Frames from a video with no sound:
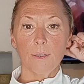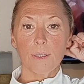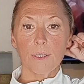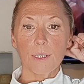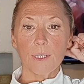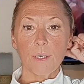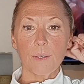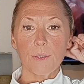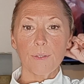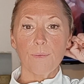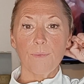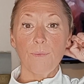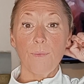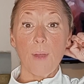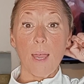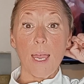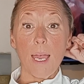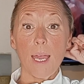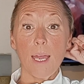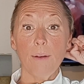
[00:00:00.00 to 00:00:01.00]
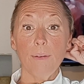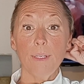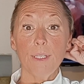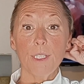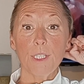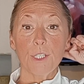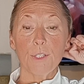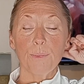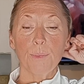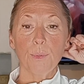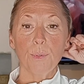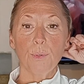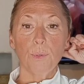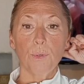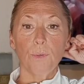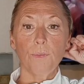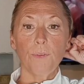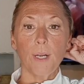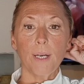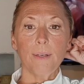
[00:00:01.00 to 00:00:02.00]
So it's very small,
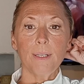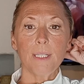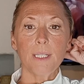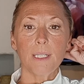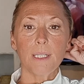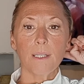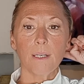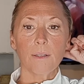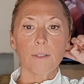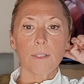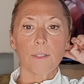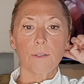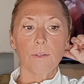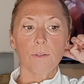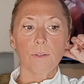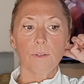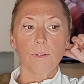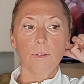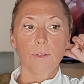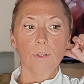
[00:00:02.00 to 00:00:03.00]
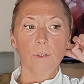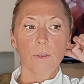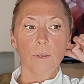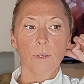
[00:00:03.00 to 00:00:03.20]
very subtle